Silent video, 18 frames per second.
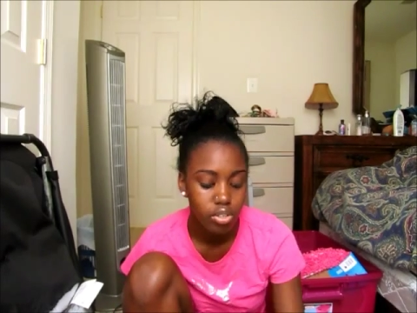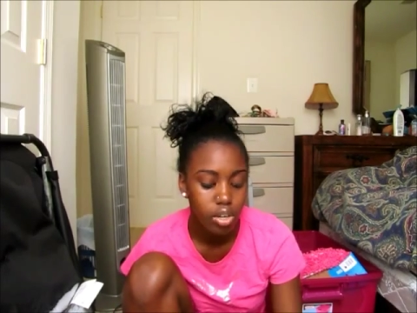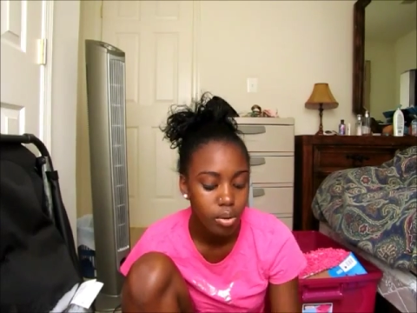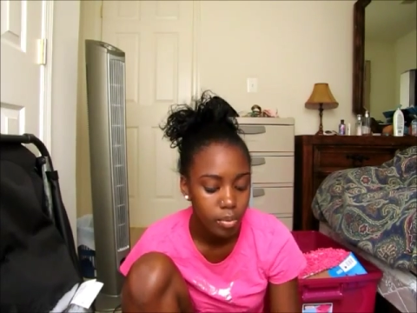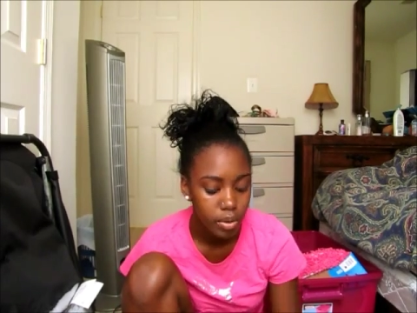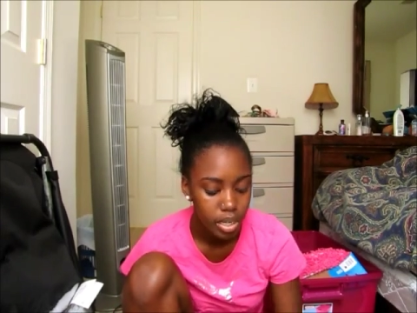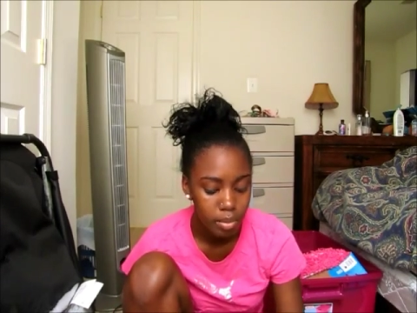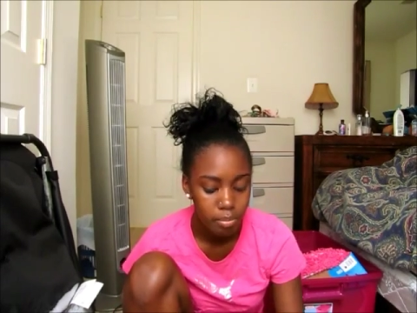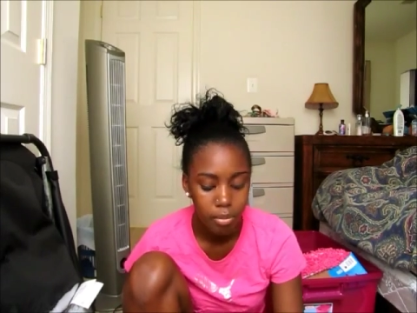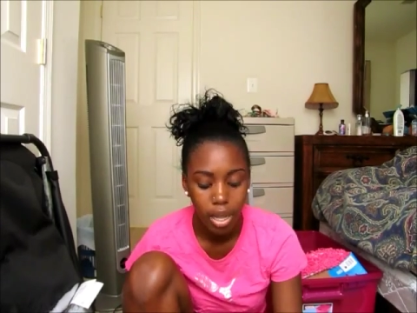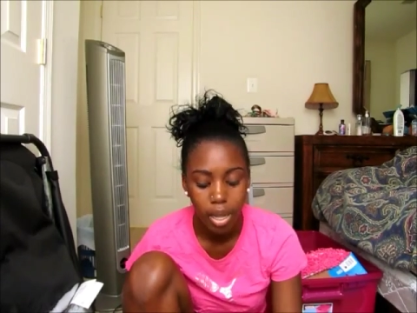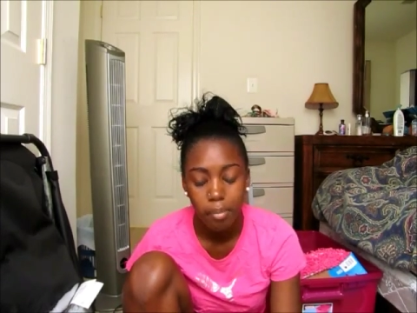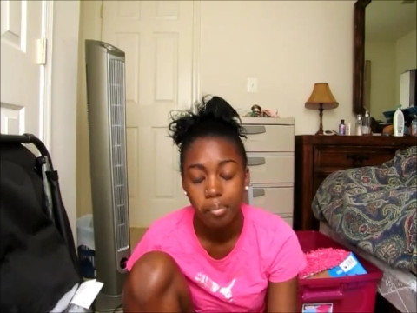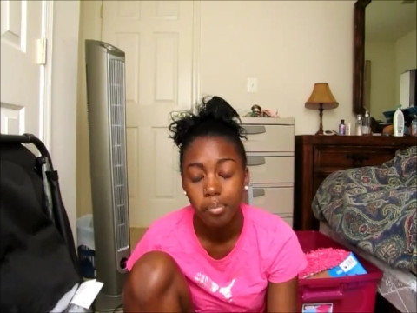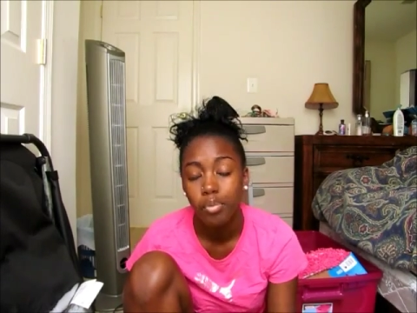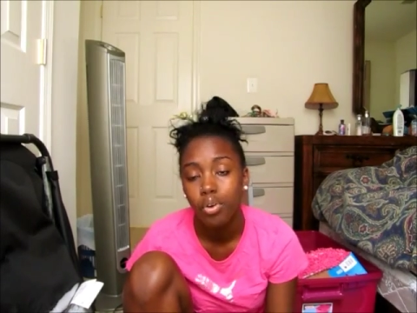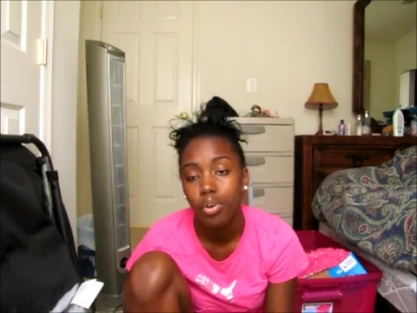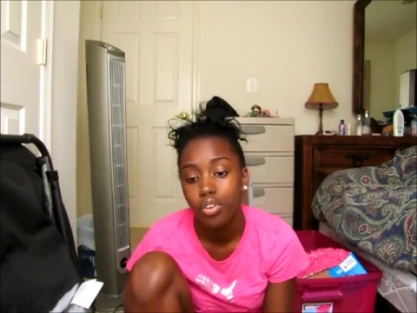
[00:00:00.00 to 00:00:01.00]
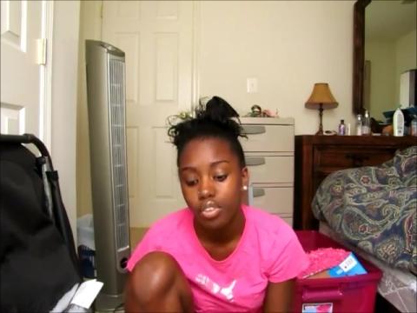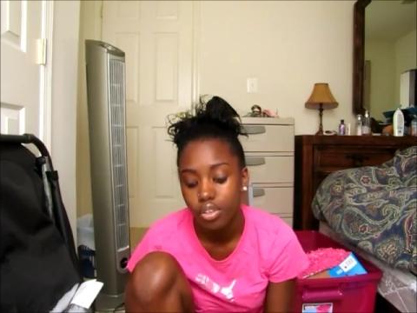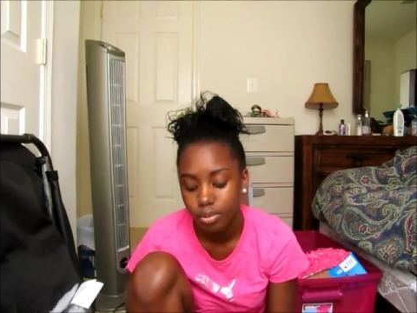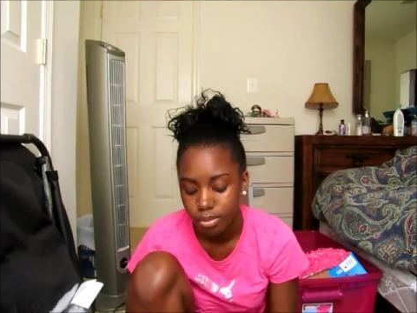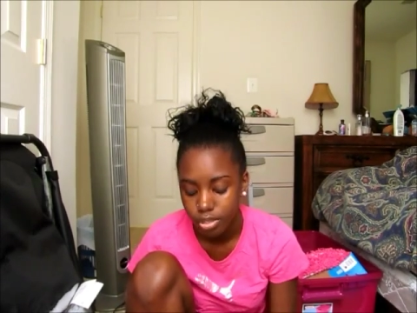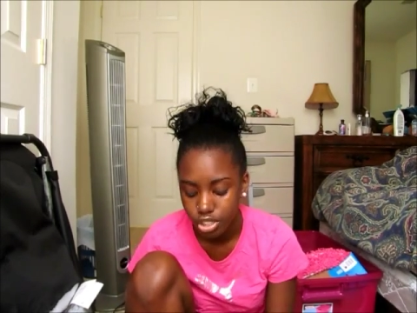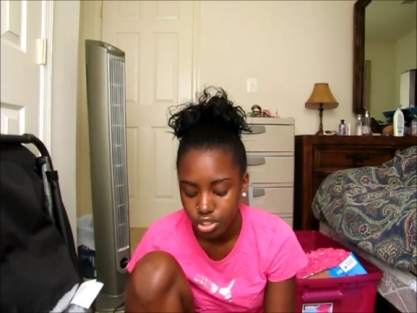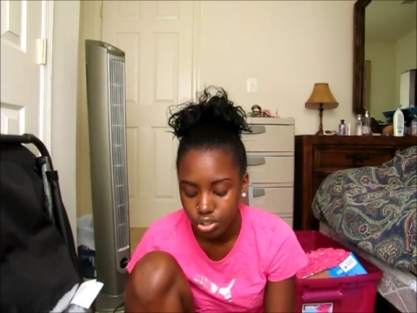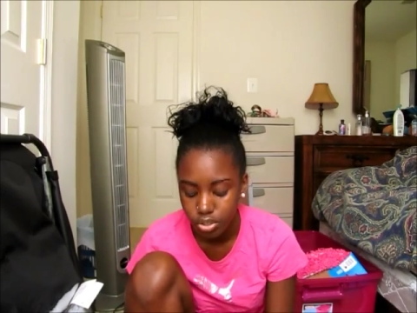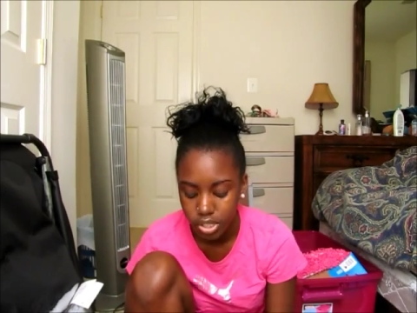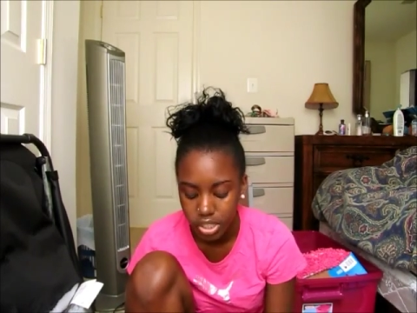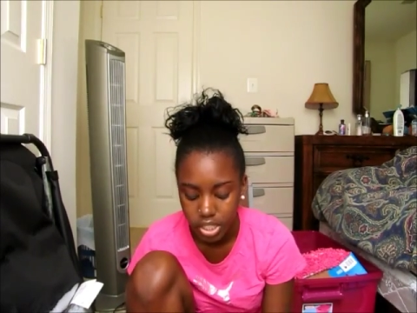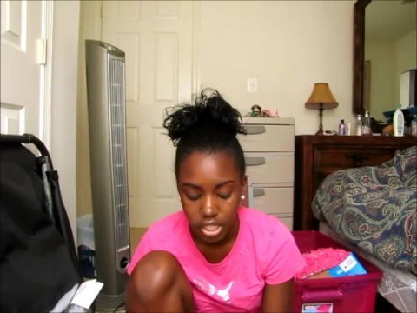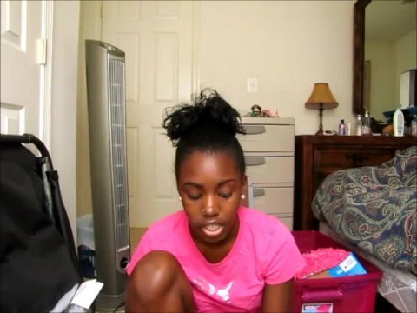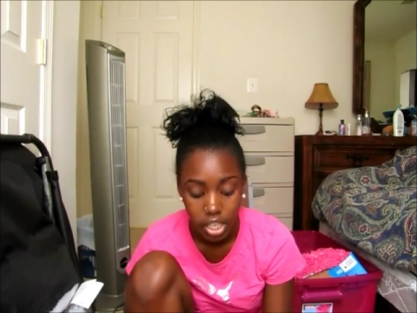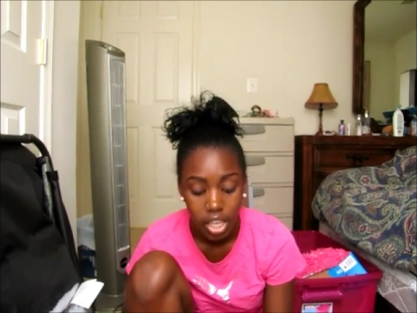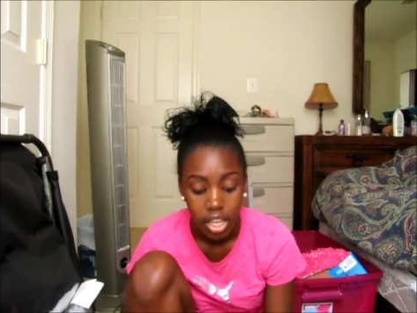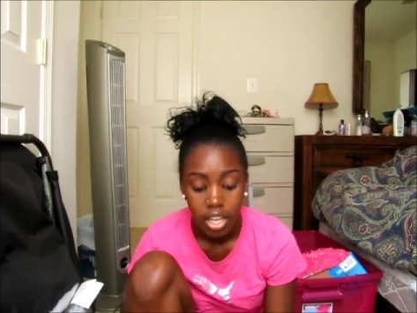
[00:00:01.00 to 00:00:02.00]
You don't want to buy more than what you
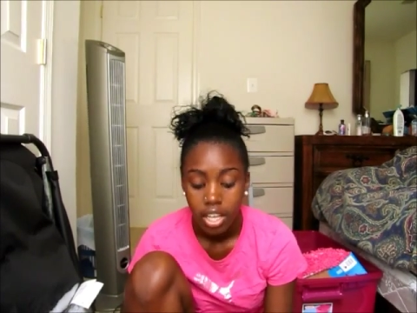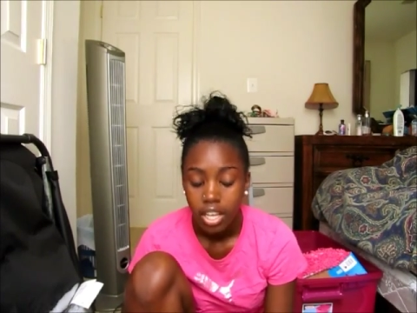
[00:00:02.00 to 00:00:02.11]
need.